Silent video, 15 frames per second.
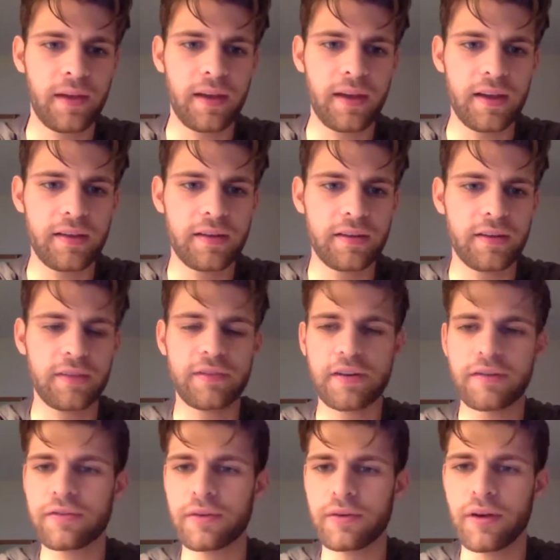Even
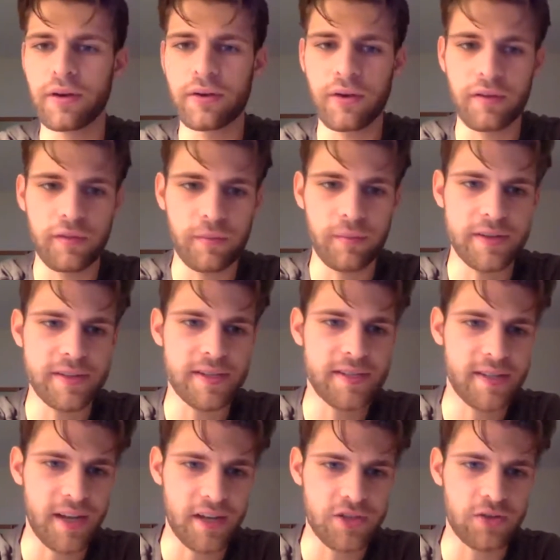if you know you have a busy
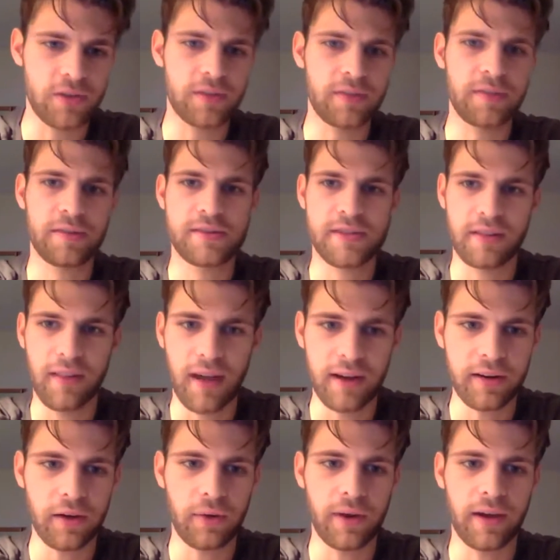schedule, there's a
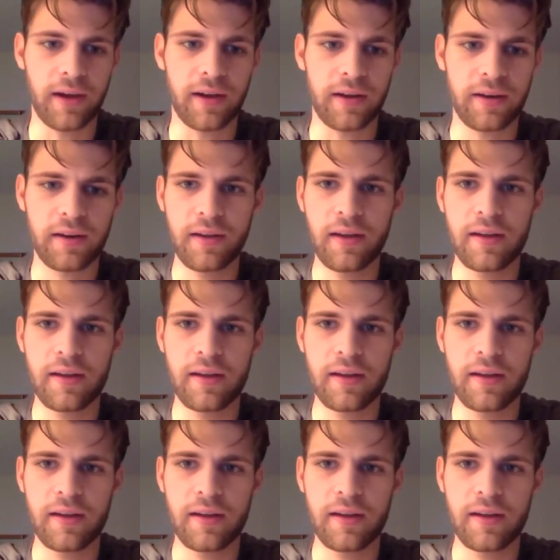lot going on.